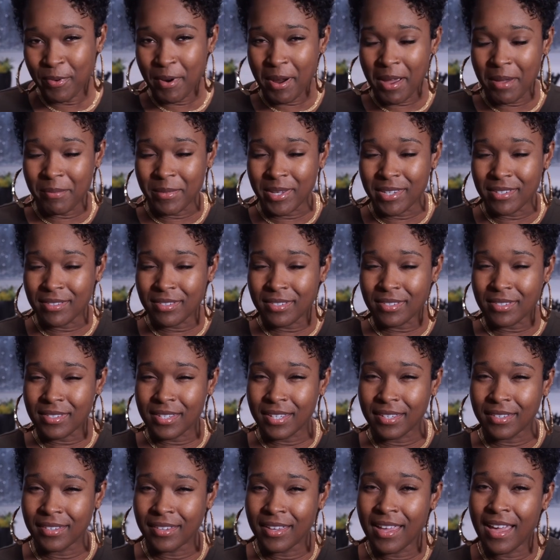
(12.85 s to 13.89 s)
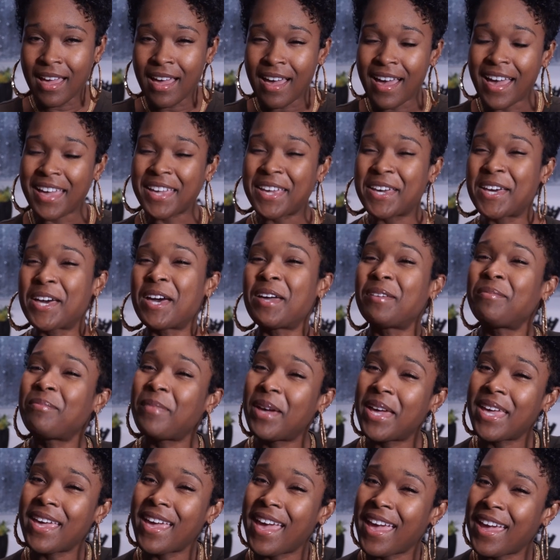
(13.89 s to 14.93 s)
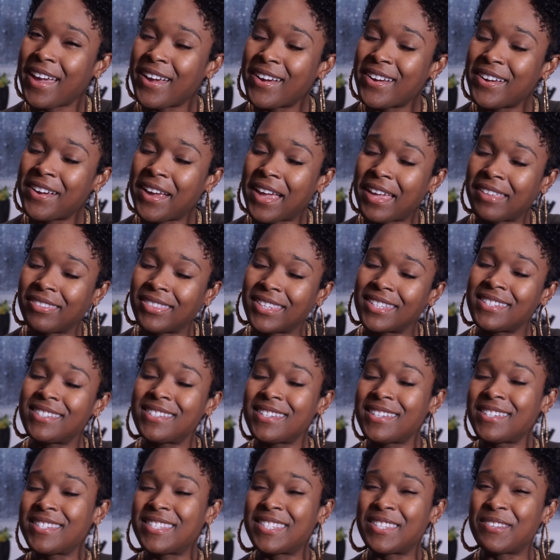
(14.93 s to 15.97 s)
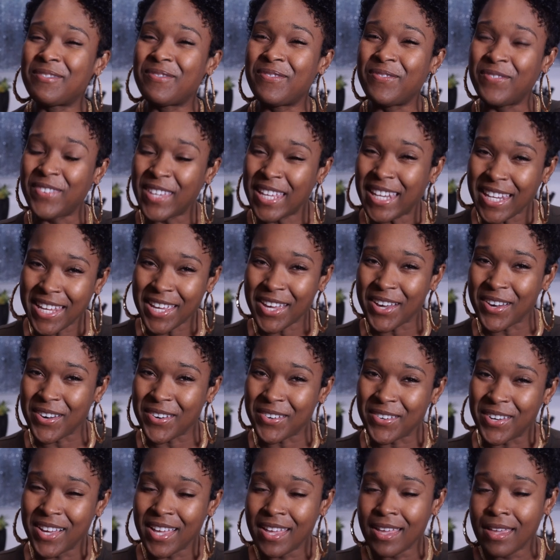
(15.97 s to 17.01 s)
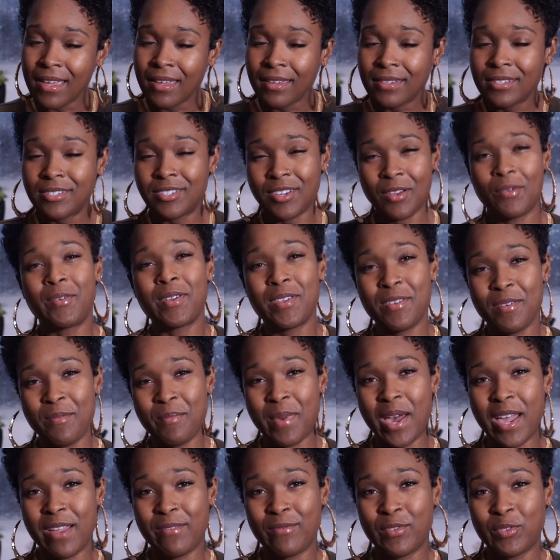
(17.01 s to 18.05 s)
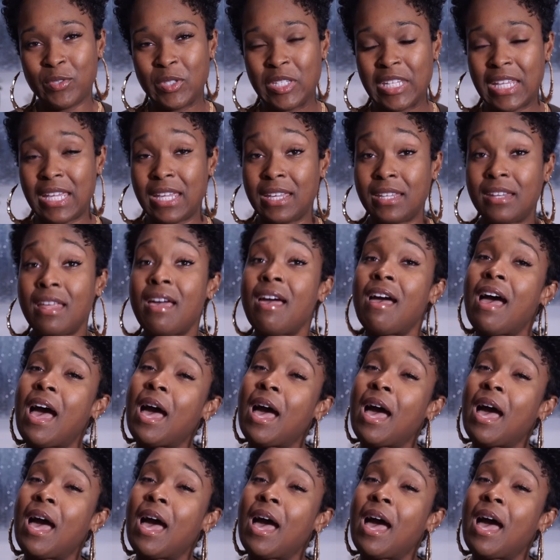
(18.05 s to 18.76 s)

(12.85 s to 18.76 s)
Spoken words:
promised. I cut my hair, and this is the video showing you my routine.